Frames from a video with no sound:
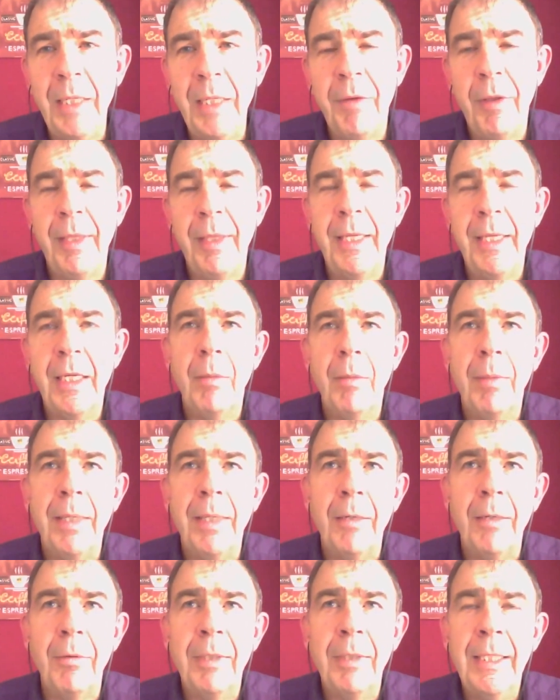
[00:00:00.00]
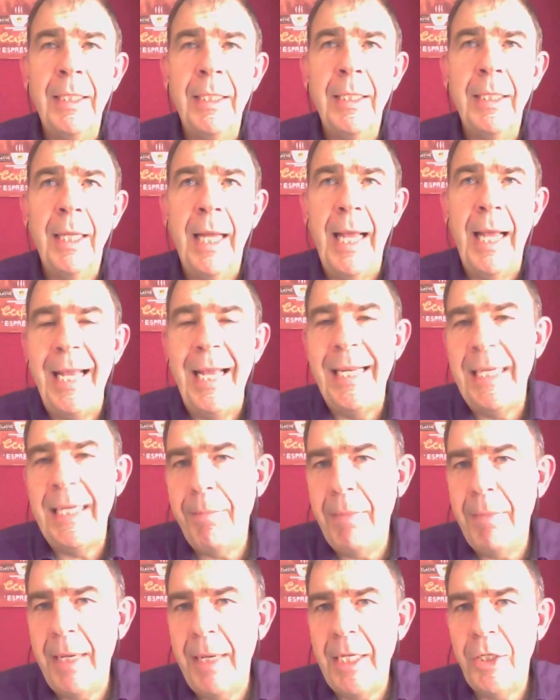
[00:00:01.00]
If you think about any
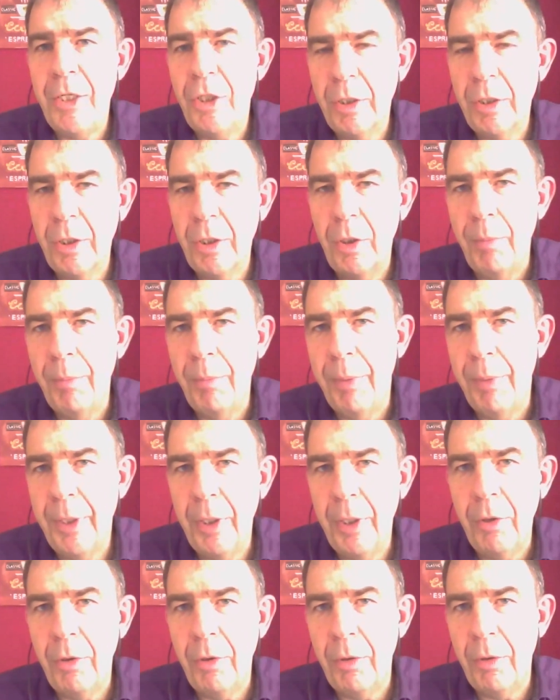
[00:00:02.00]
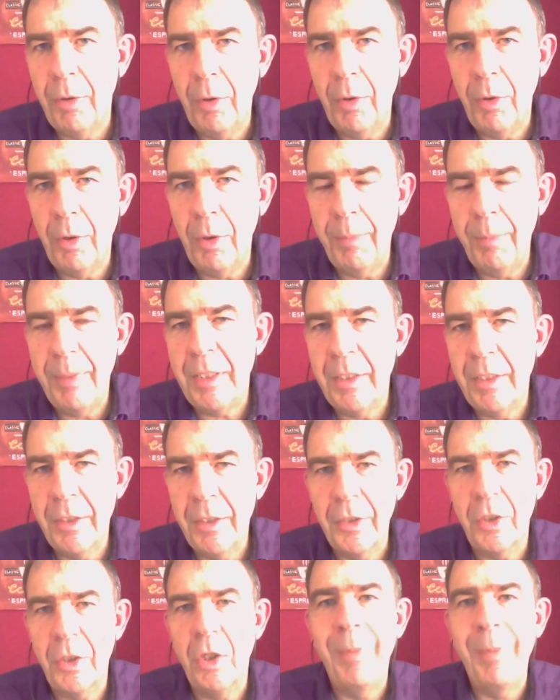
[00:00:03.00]
major company or a business
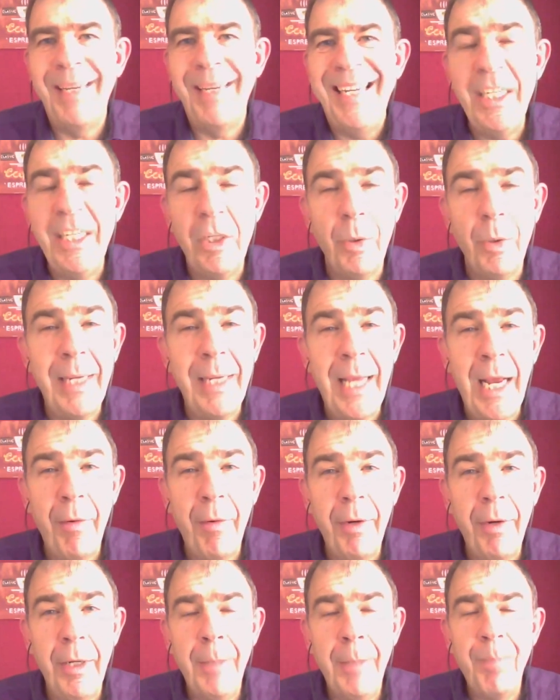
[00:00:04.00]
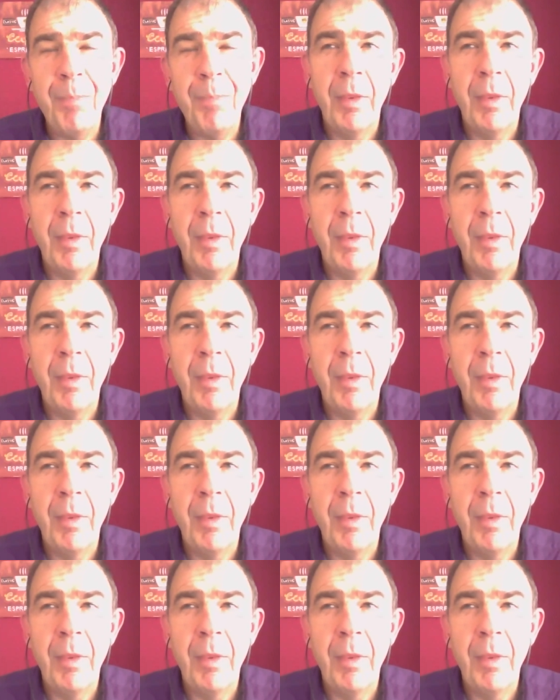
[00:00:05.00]
that's coming into an area,